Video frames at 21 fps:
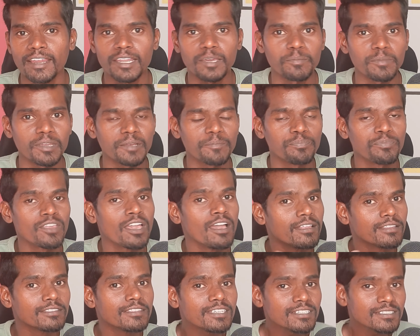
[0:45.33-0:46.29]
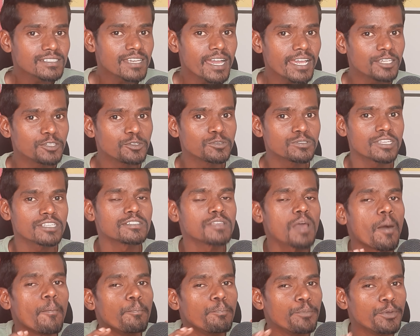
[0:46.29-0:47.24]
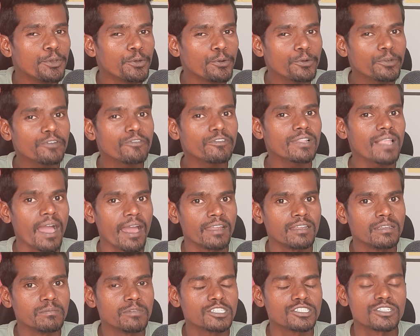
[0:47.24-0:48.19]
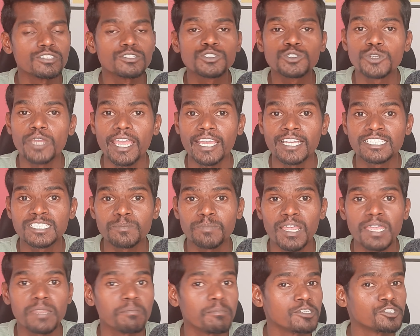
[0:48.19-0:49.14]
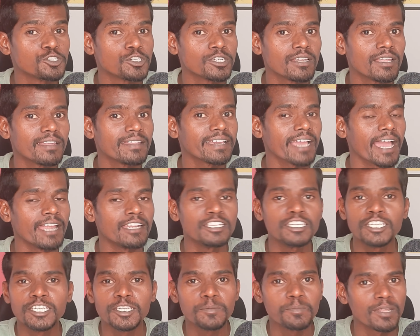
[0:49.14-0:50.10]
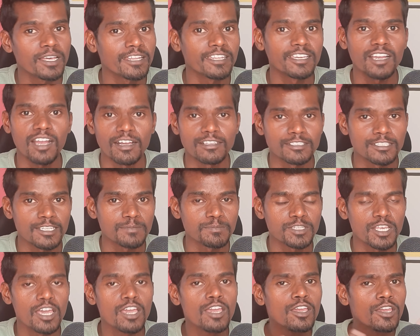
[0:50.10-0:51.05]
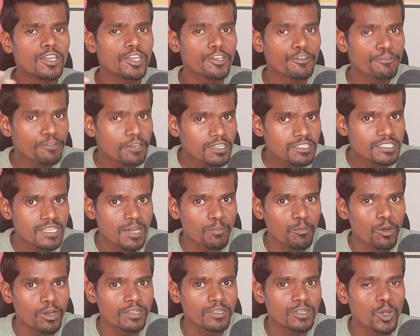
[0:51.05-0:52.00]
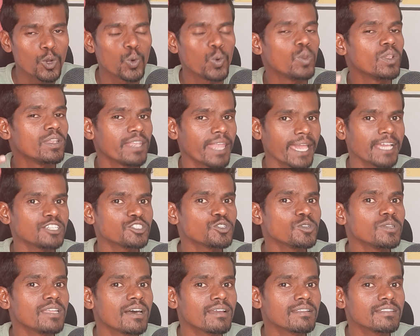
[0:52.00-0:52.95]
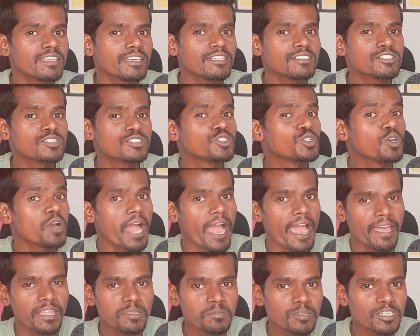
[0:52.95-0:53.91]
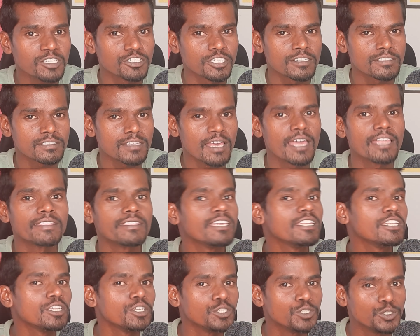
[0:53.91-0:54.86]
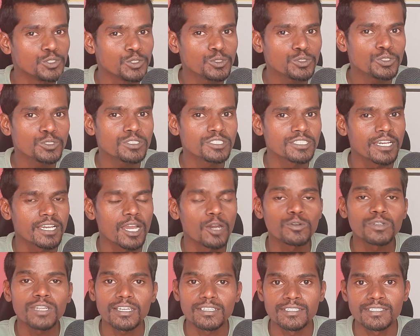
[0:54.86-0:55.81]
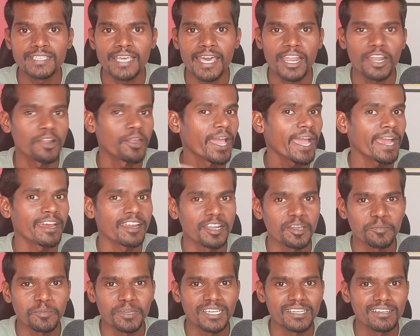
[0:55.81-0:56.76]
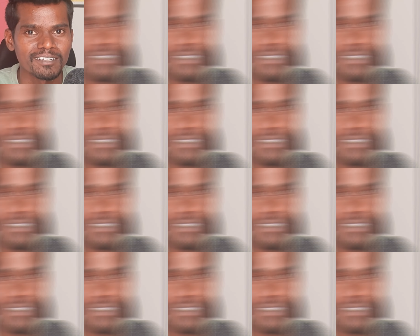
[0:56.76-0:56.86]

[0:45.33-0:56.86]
Academy. This guy uses beautiful animations to explain machine learning and deep learning concepts. If you are someone who likes to learn things through animations, then you should check out Sarana Academy.